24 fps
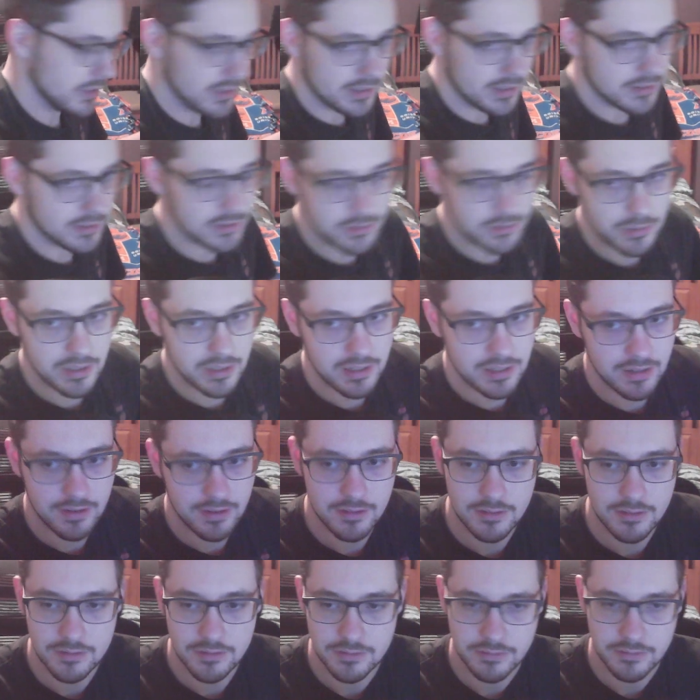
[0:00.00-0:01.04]
do
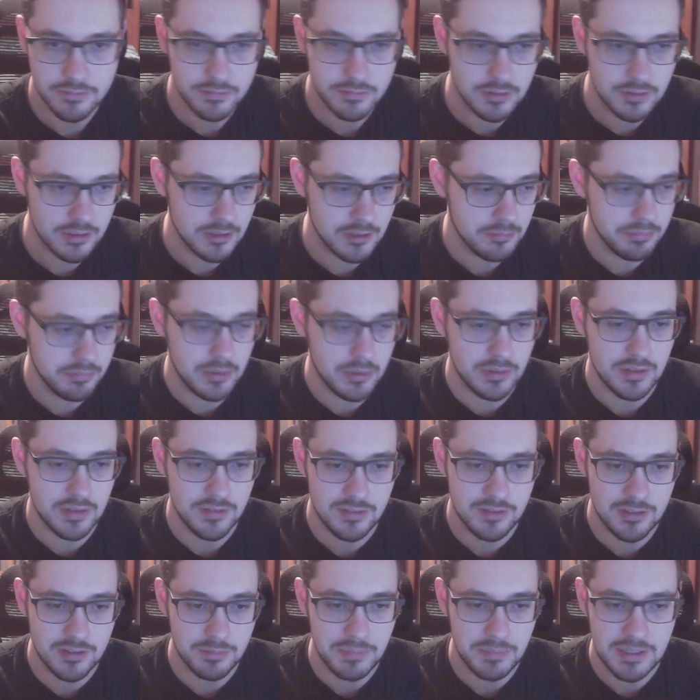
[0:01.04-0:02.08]
have the components to
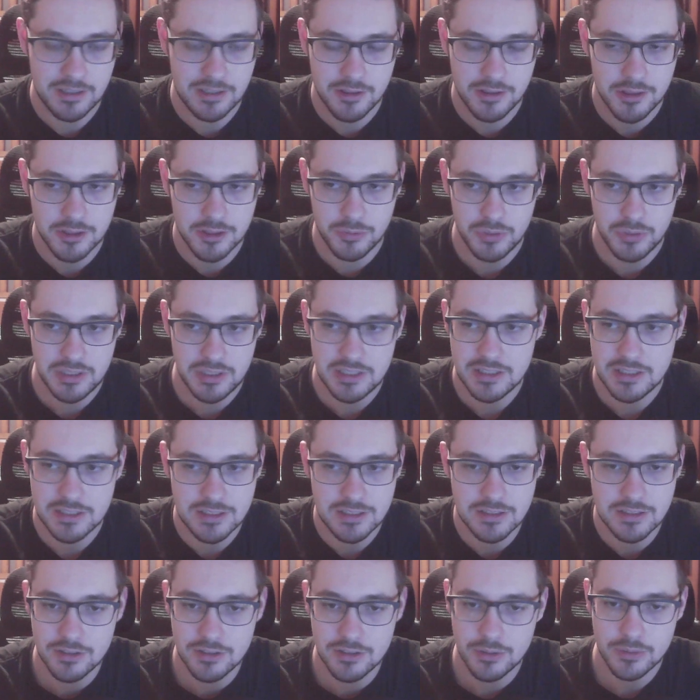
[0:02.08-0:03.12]
make 3 in
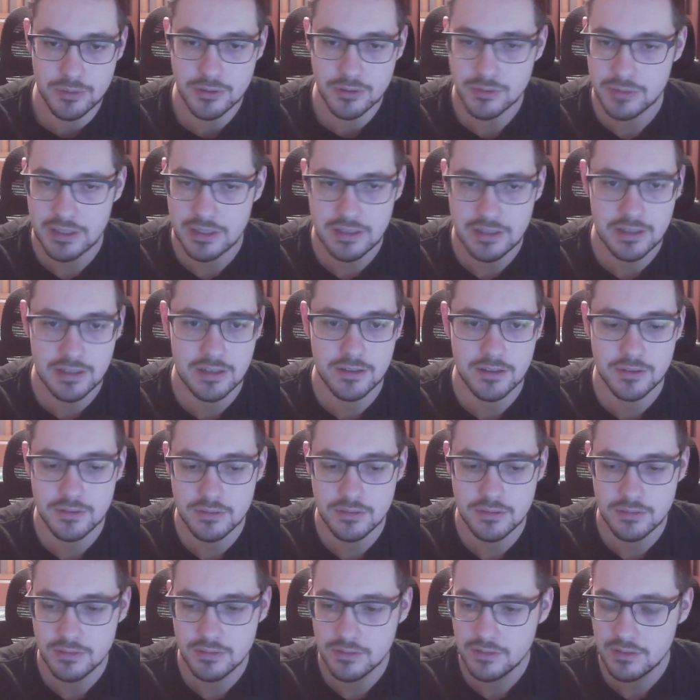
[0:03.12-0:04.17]
total right now.
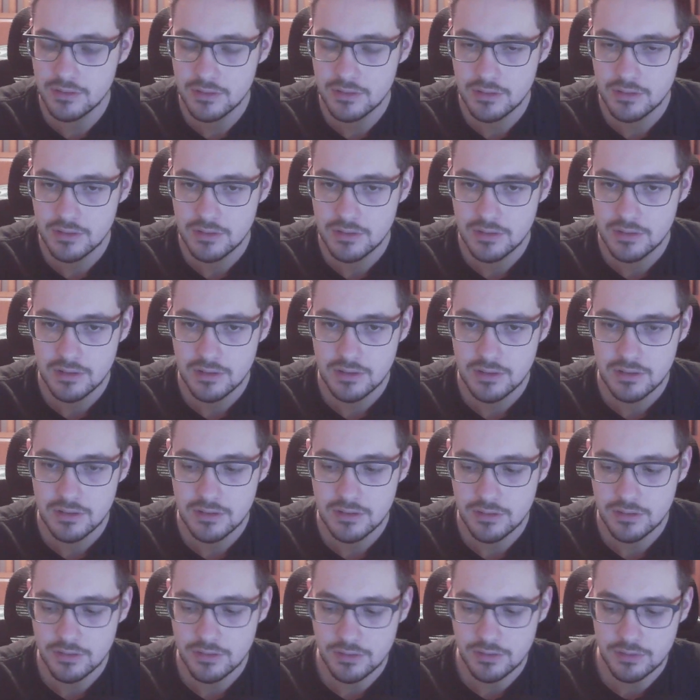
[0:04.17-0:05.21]

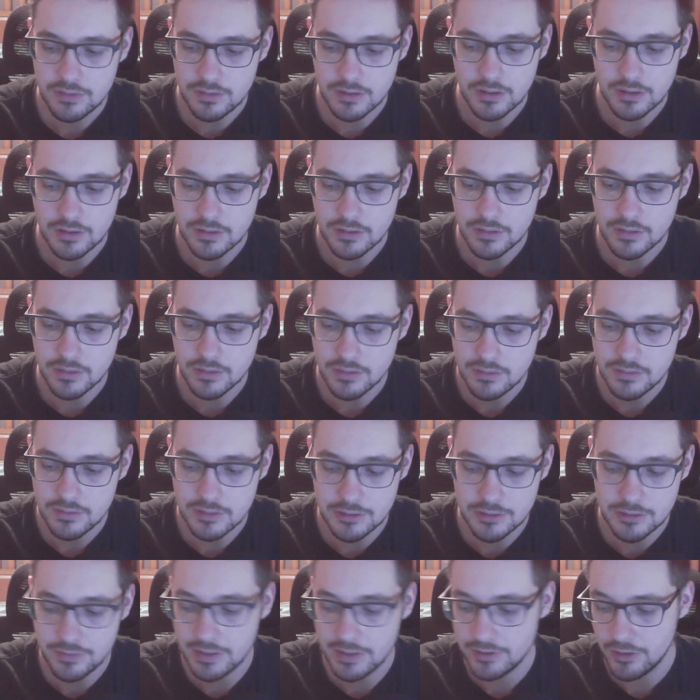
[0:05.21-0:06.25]
So
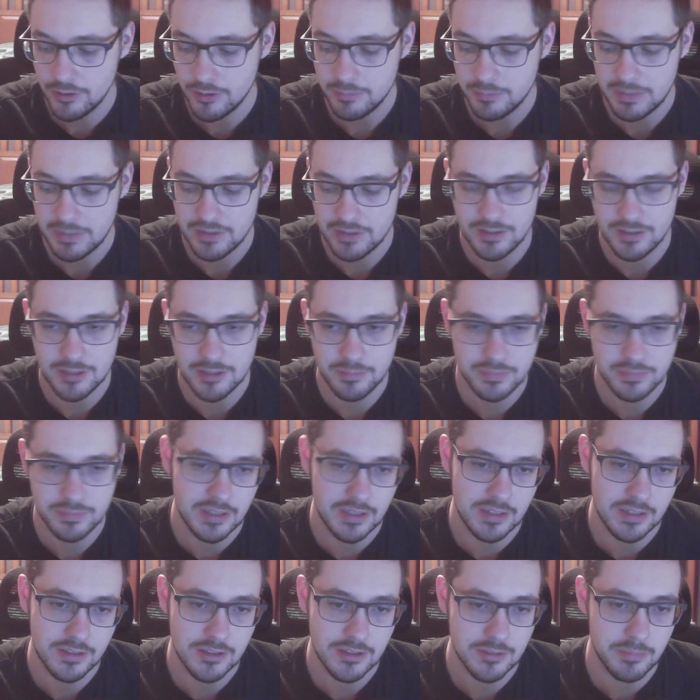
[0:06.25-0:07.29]
if I don't mess up, I
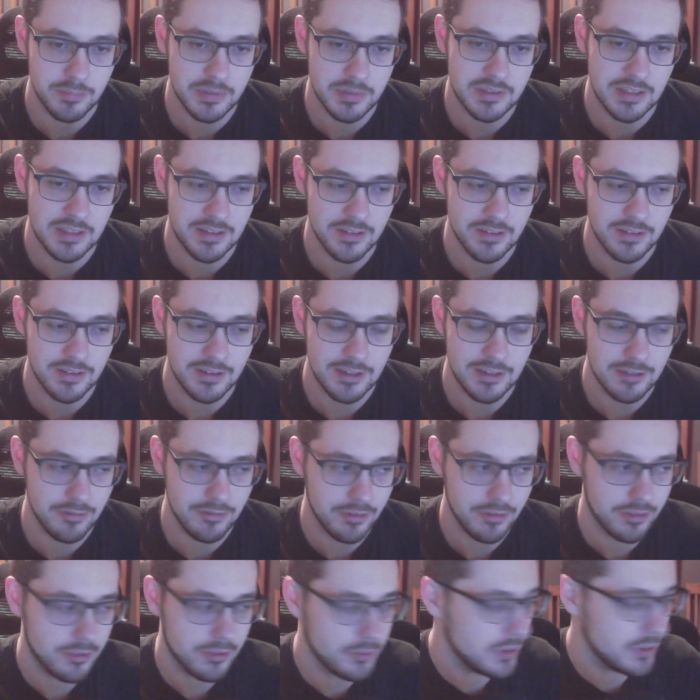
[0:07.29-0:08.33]
could potentially have
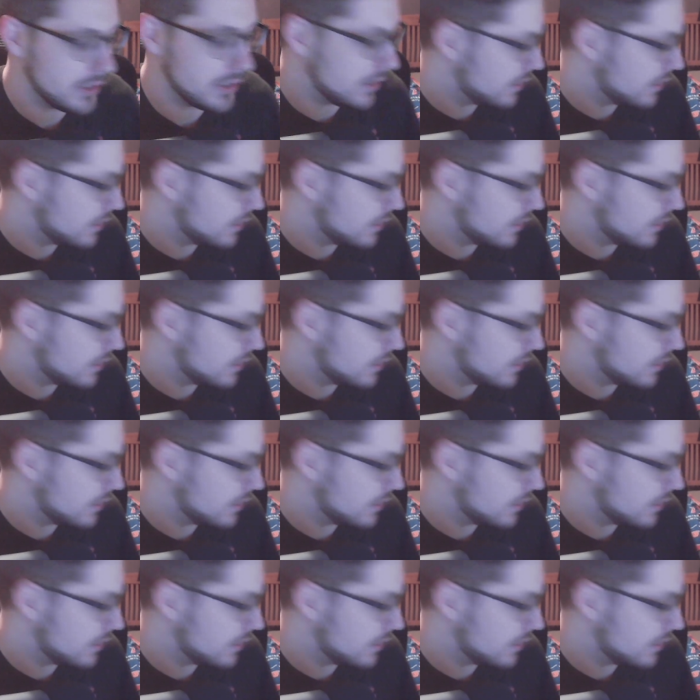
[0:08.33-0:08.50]
3